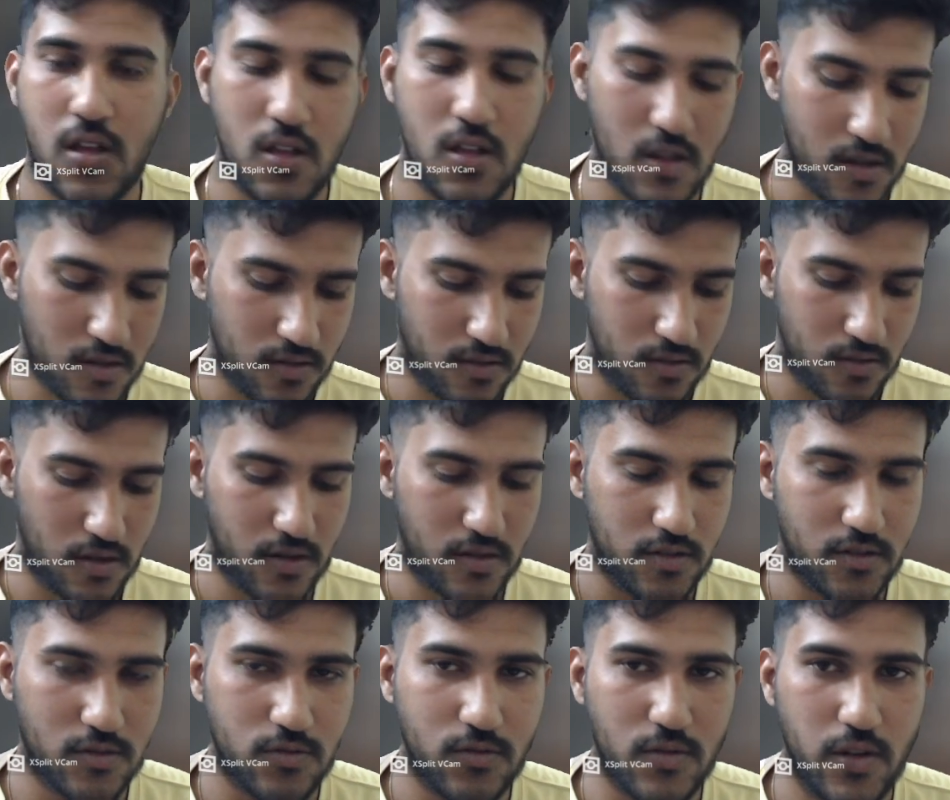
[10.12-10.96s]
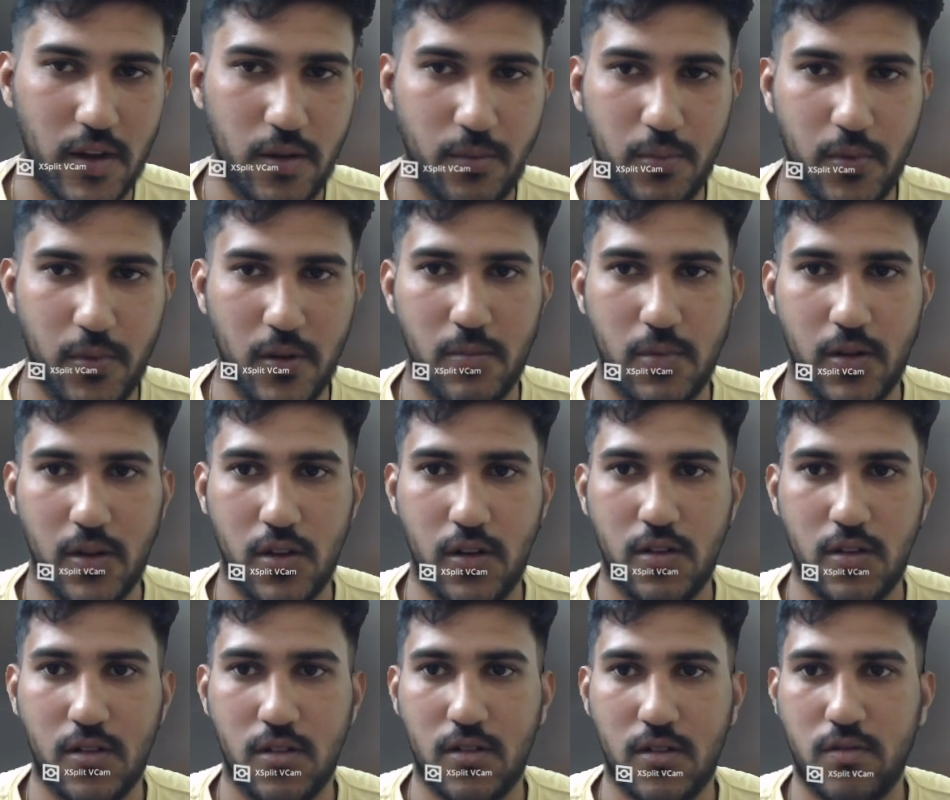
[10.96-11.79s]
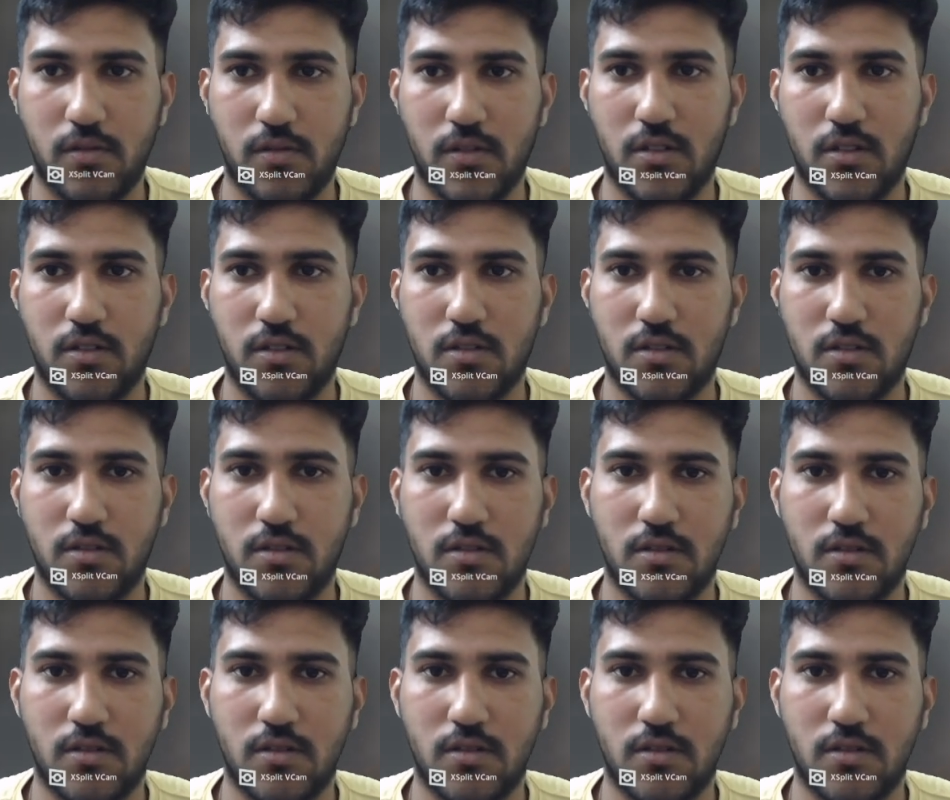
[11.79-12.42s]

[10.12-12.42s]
So let's do npm init first.